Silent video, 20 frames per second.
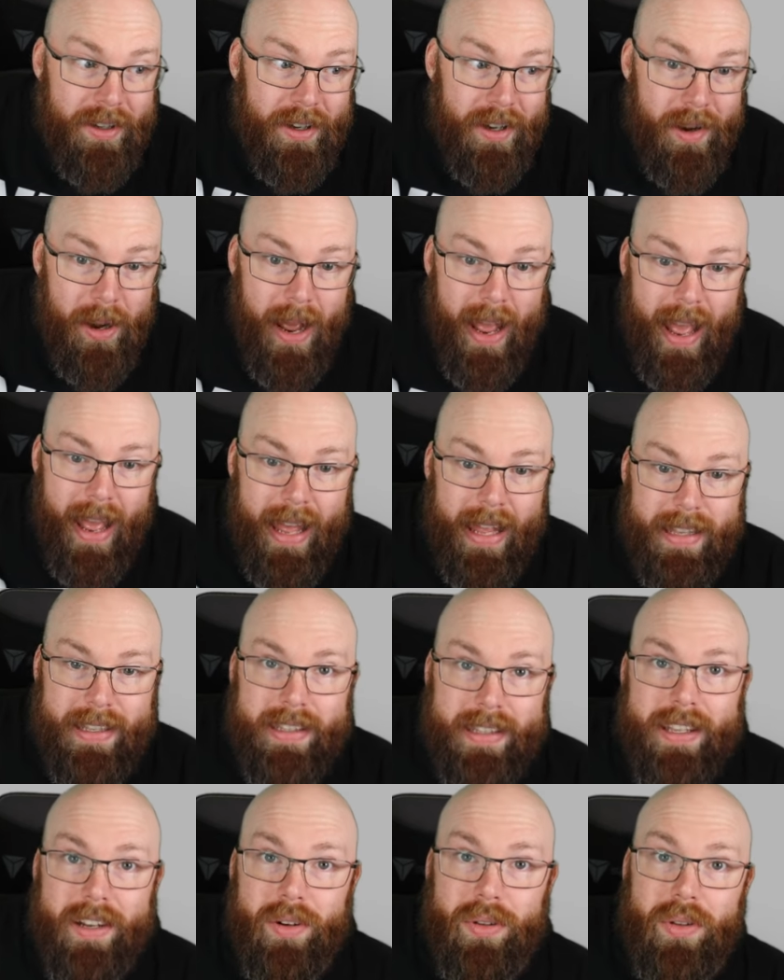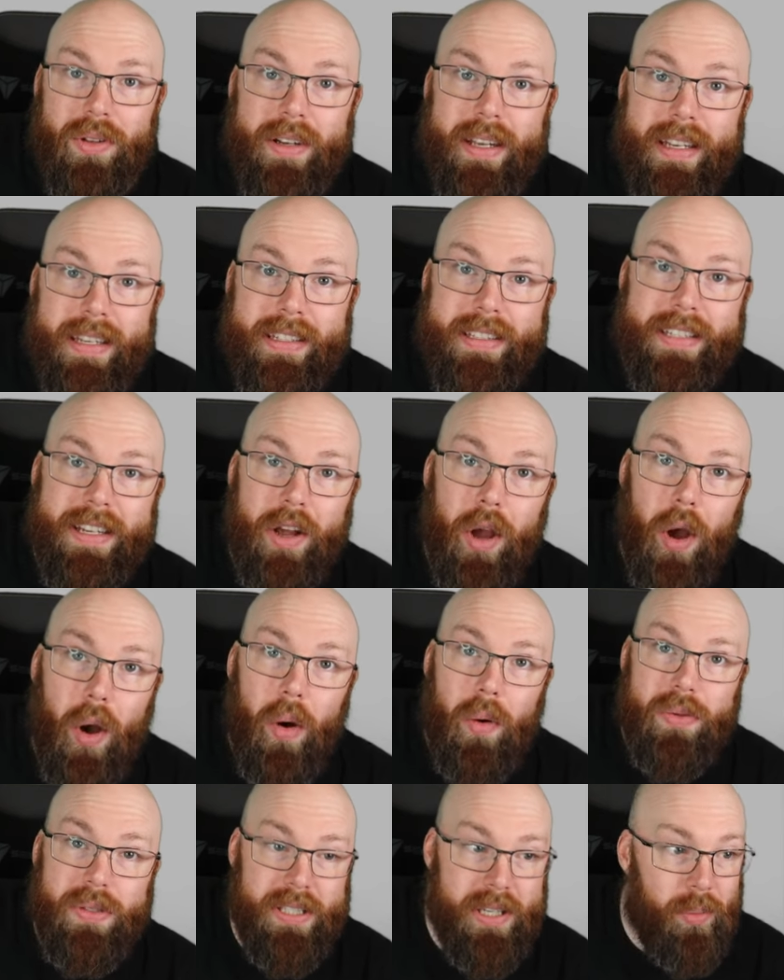and they're looking to go
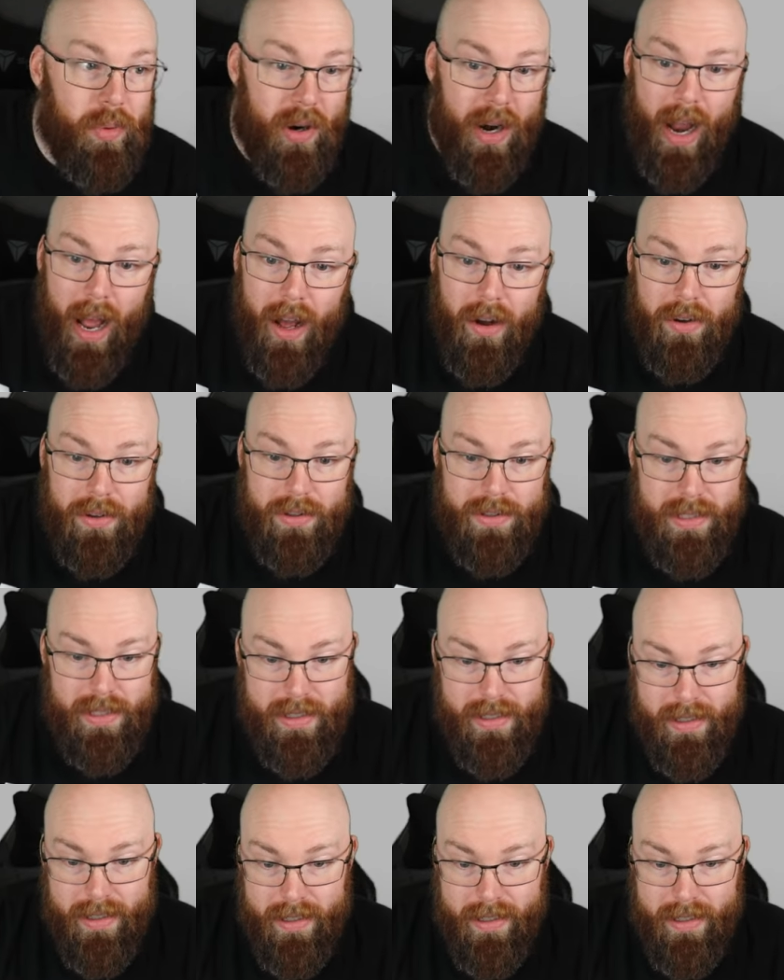somewhere else